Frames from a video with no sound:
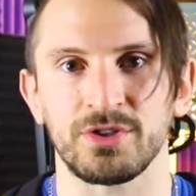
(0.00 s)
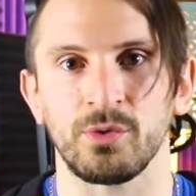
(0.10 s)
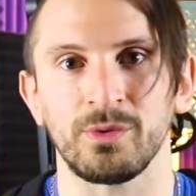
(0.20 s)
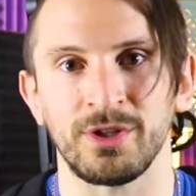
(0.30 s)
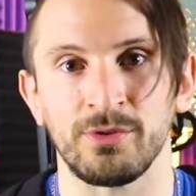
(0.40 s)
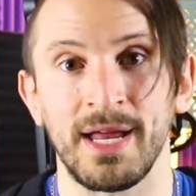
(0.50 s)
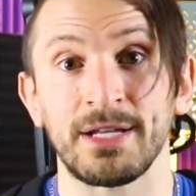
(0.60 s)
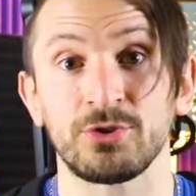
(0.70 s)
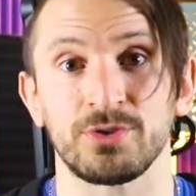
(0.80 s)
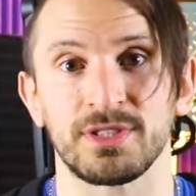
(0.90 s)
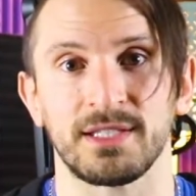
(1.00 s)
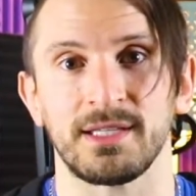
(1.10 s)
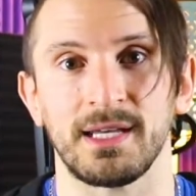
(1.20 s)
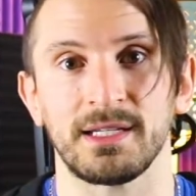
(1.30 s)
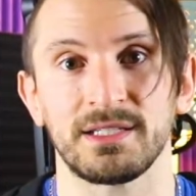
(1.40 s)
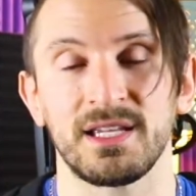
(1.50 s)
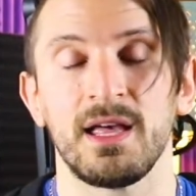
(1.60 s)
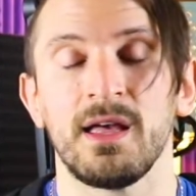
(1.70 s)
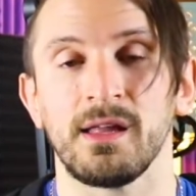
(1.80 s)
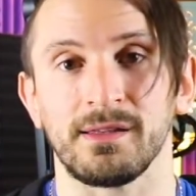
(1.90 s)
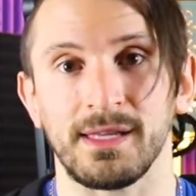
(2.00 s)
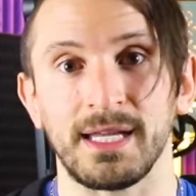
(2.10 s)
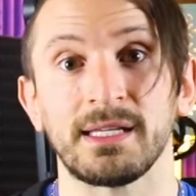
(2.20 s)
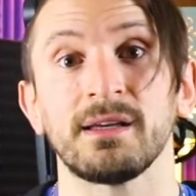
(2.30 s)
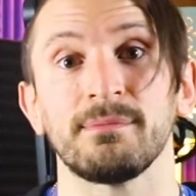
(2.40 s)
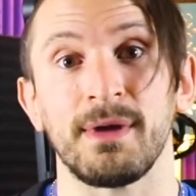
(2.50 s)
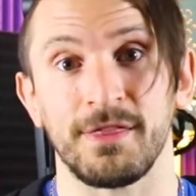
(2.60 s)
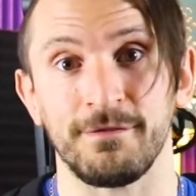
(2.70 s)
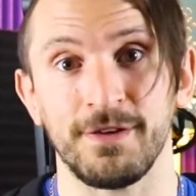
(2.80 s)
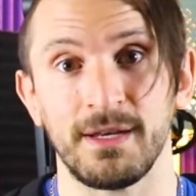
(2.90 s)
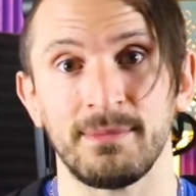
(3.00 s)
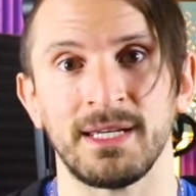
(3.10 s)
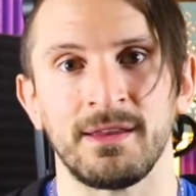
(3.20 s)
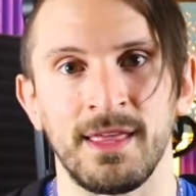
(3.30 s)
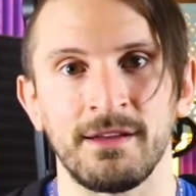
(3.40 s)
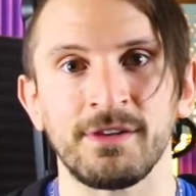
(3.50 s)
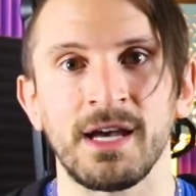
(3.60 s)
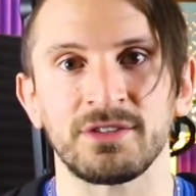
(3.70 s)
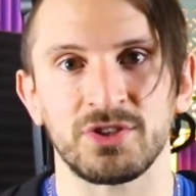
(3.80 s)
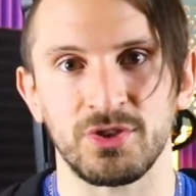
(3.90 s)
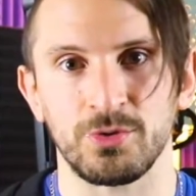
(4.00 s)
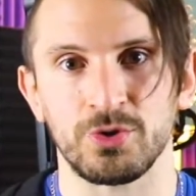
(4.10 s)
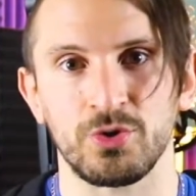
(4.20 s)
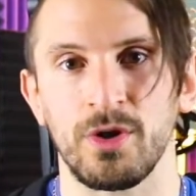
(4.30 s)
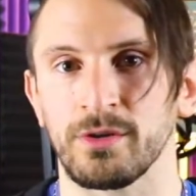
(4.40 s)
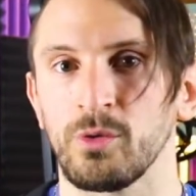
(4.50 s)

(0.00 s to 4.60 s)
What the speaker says: So your natural synthetics, like methamphetamine, they have gotten so strong.